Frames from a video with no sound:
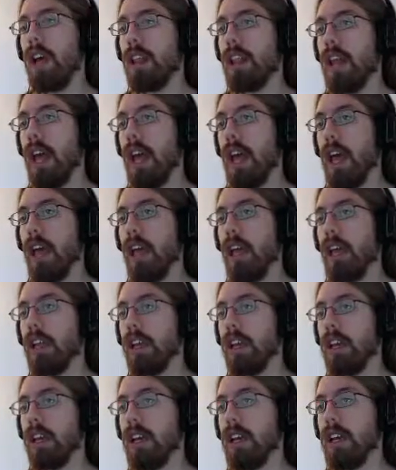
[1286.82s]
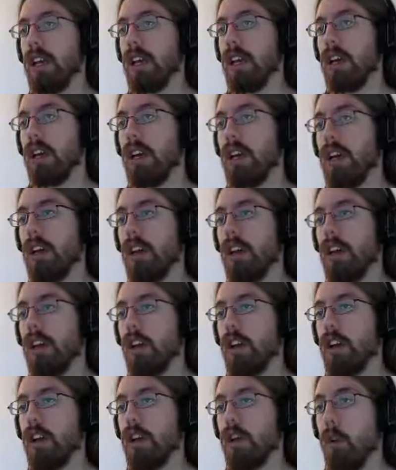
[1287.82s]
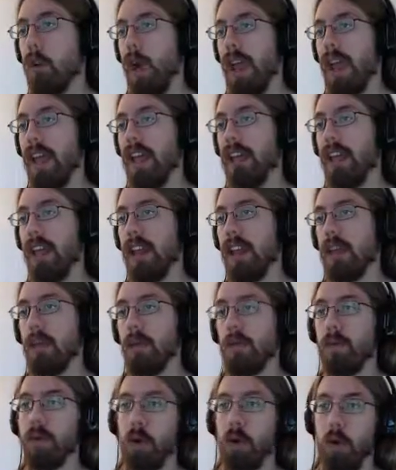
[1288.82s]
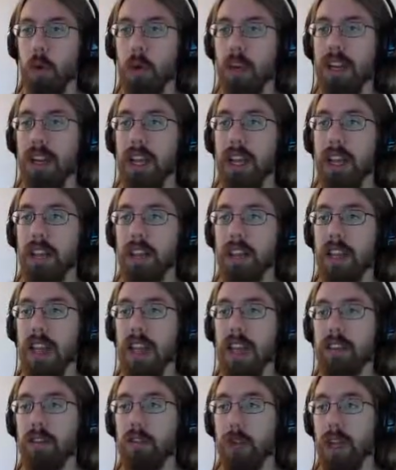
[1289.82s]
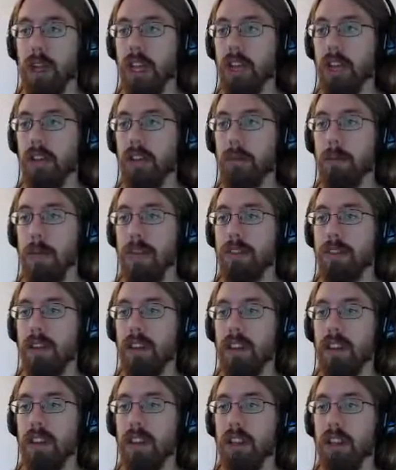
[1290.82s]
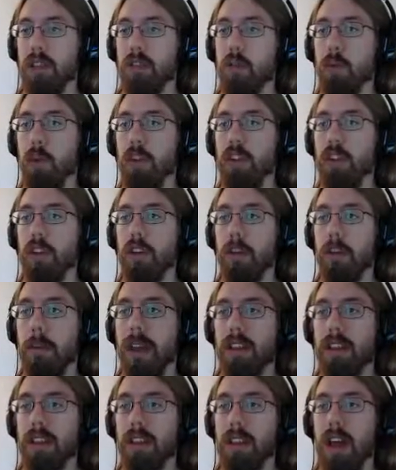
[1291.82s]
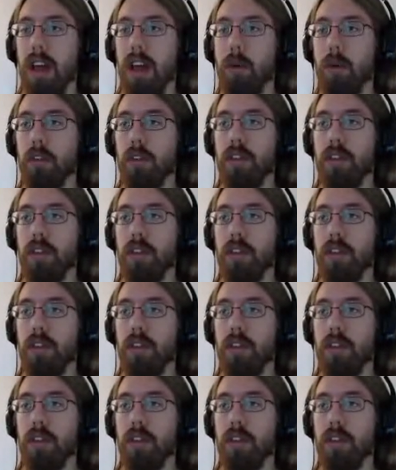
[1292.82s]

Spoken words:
and then quit and then record it again the next week. It's one of those that makes a lot